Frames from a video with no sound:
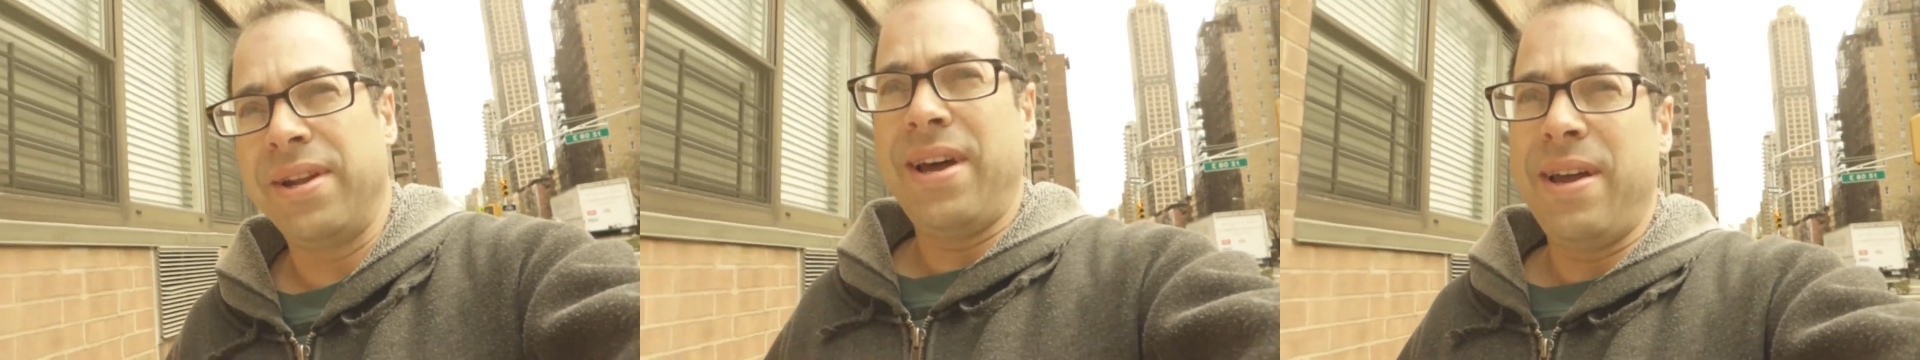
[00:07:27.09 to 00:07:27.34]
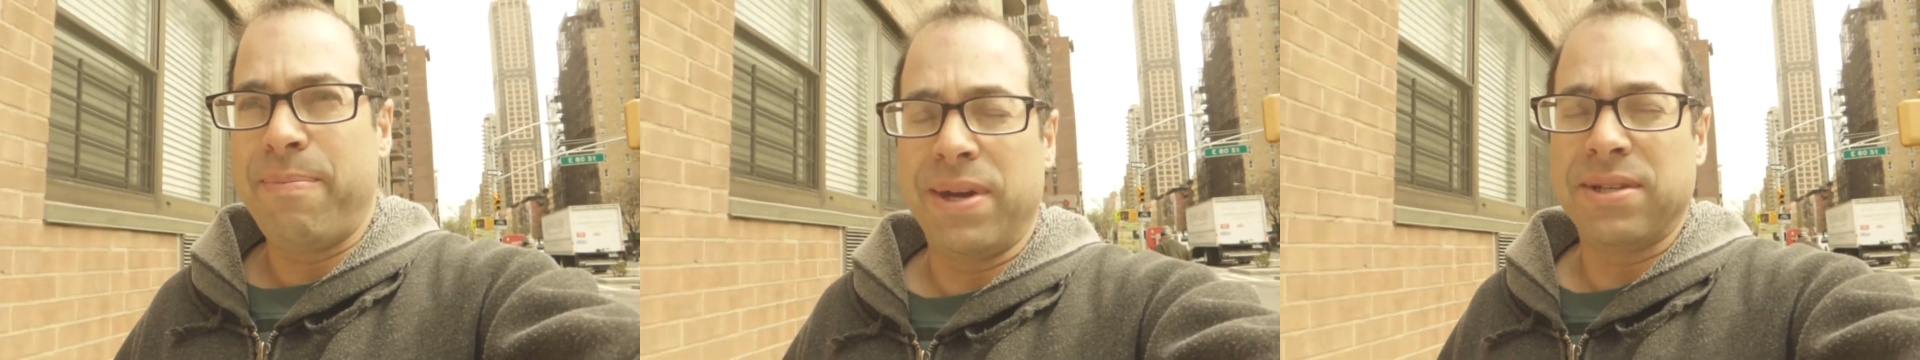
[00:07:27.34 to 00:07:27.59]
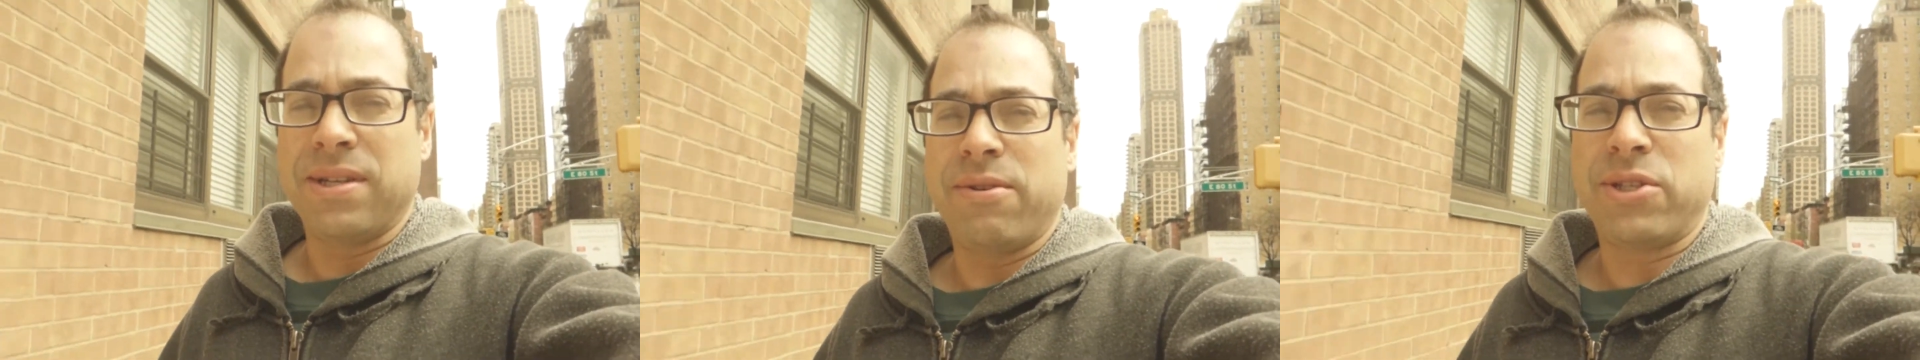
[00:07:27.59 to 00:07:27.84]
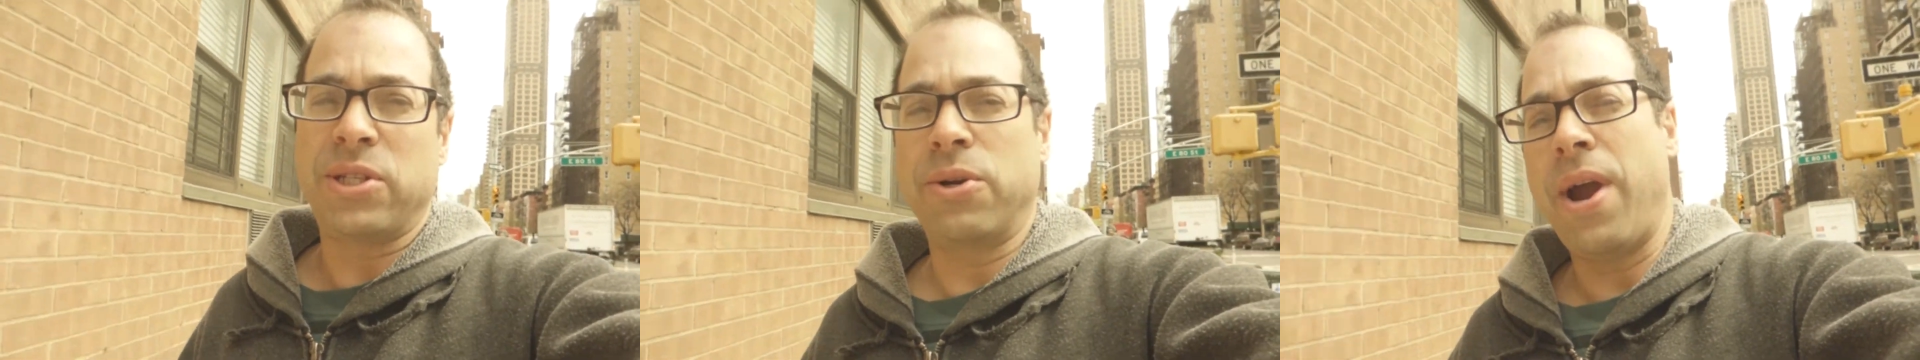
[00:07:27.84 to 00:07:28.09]
the night because I
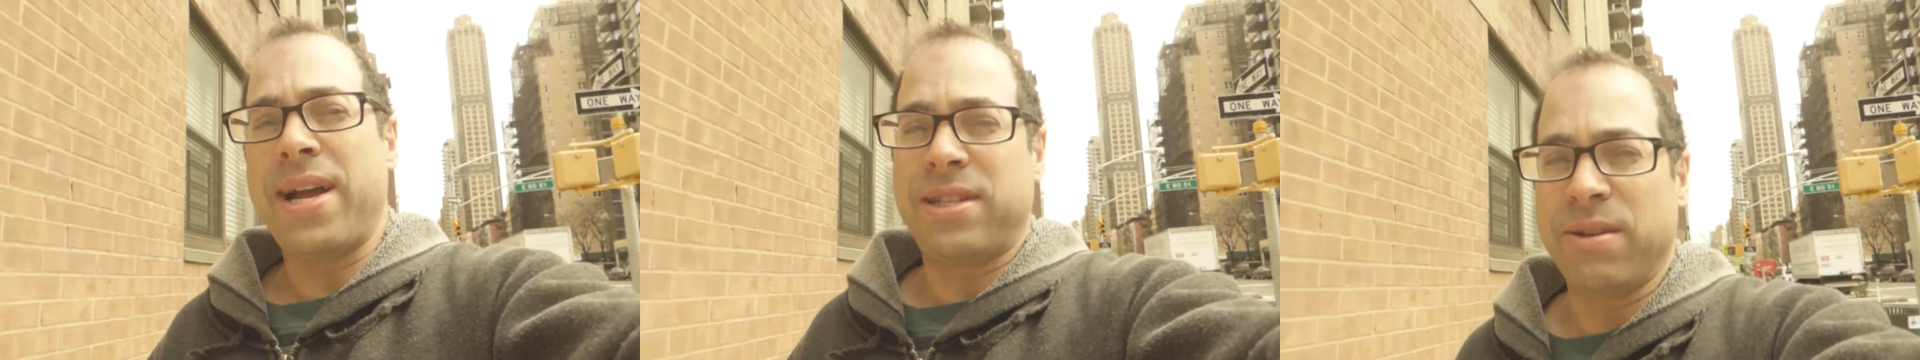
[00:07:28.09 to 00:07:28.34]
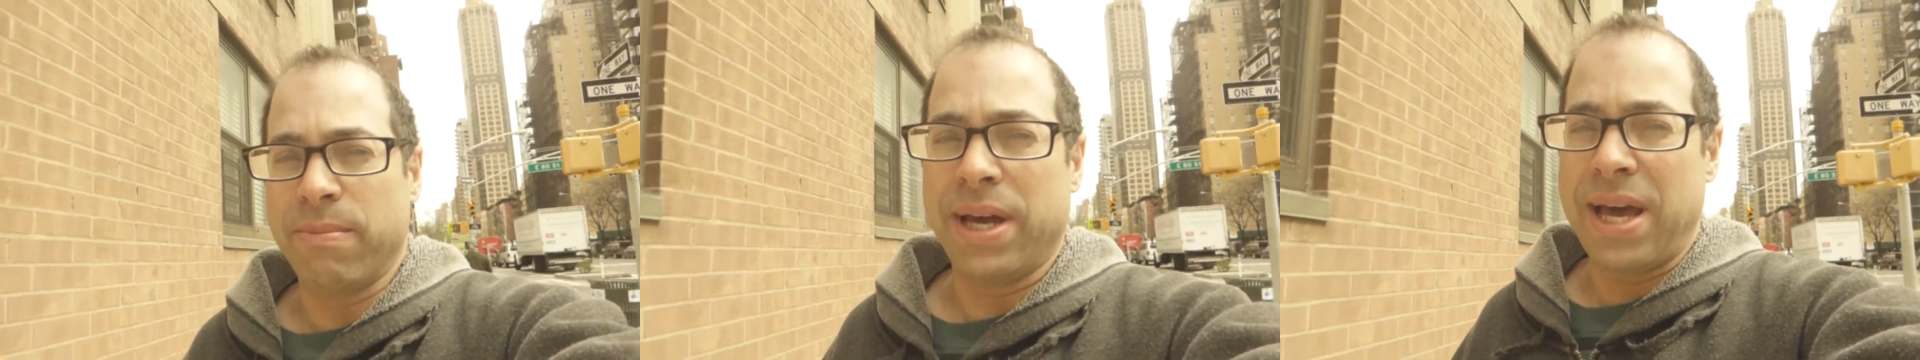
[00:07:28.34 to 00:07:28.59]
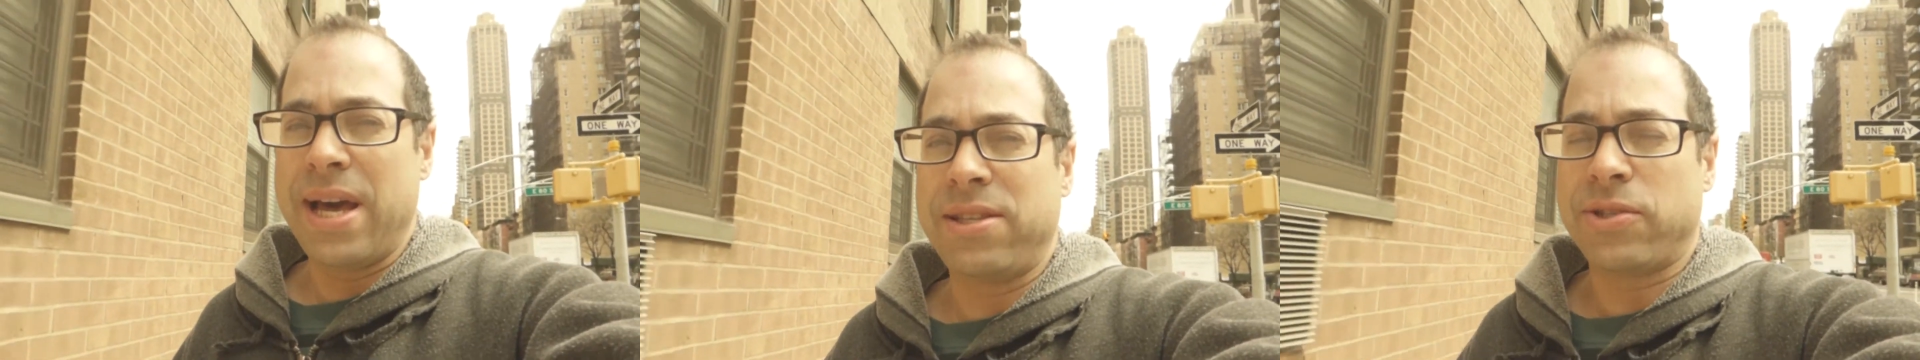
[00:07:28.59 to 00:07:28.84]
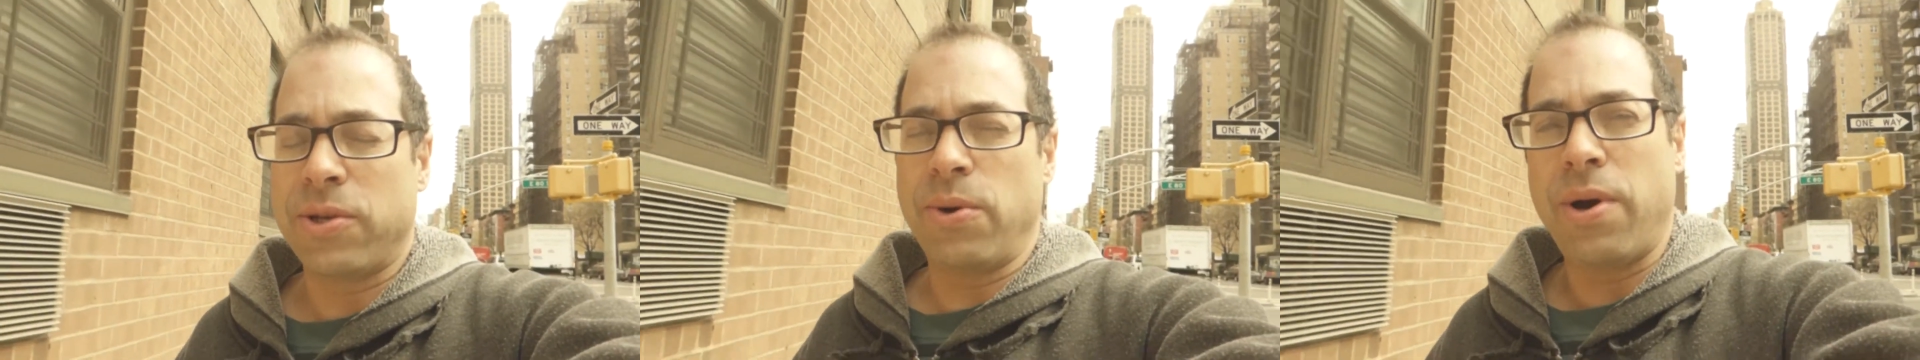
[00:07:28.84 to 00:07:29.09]
was scratching my head so